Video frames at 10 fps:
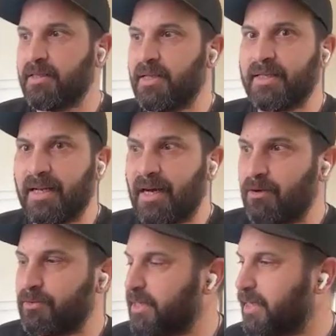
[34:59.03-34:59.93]
that
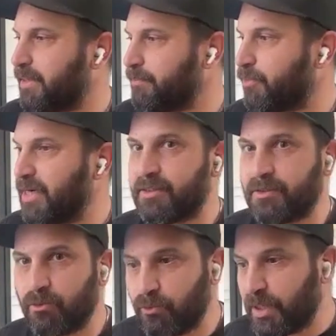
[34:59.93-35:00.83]
allow the brands
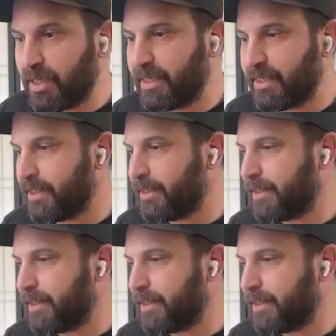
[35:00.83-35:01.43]
to really